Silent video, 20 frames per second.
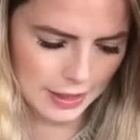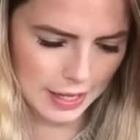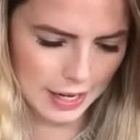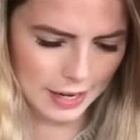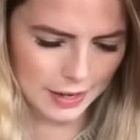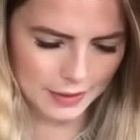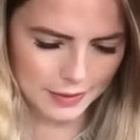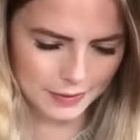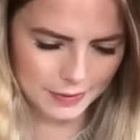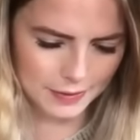
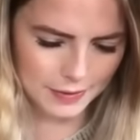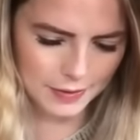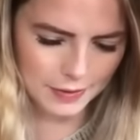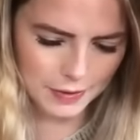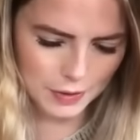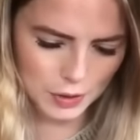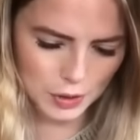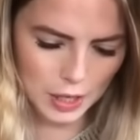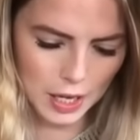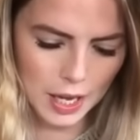There.
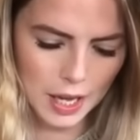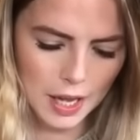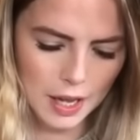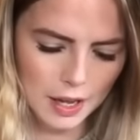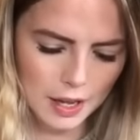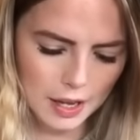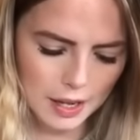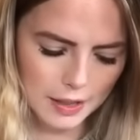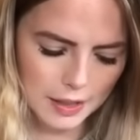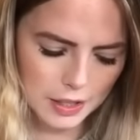
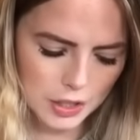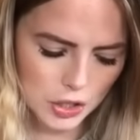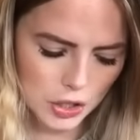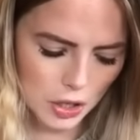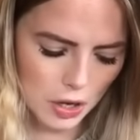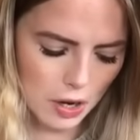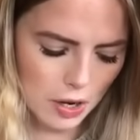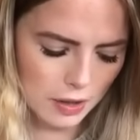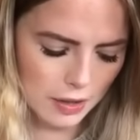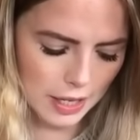The
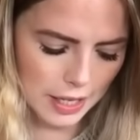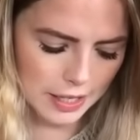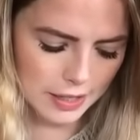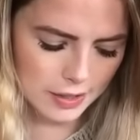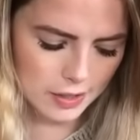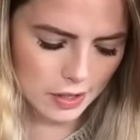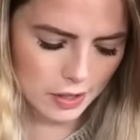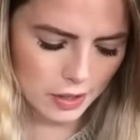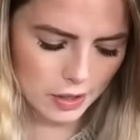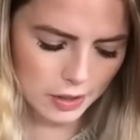shawl that
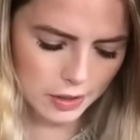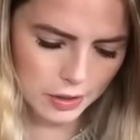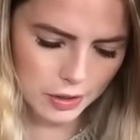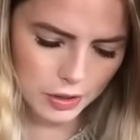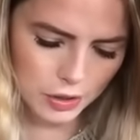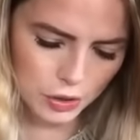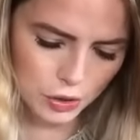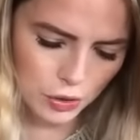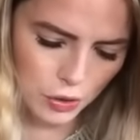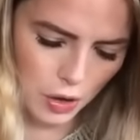is
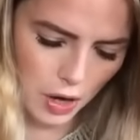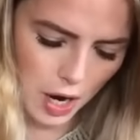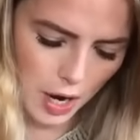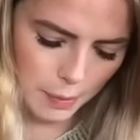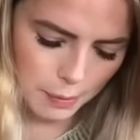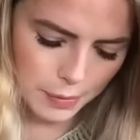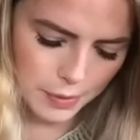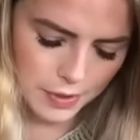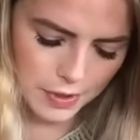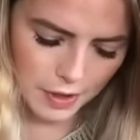called
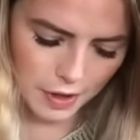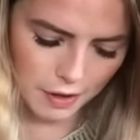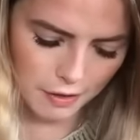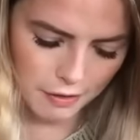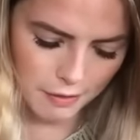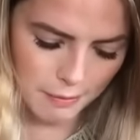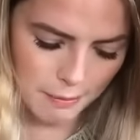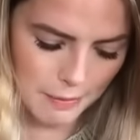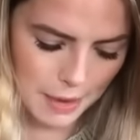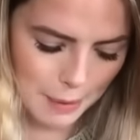Drops
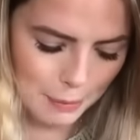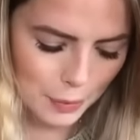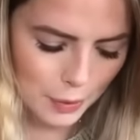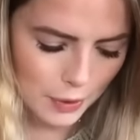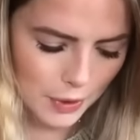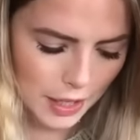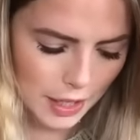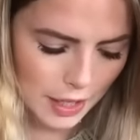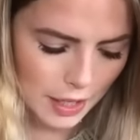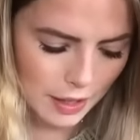of
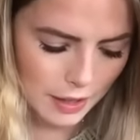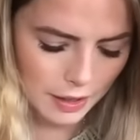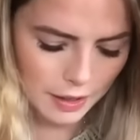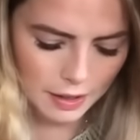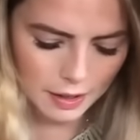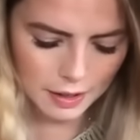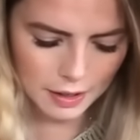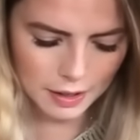Memory.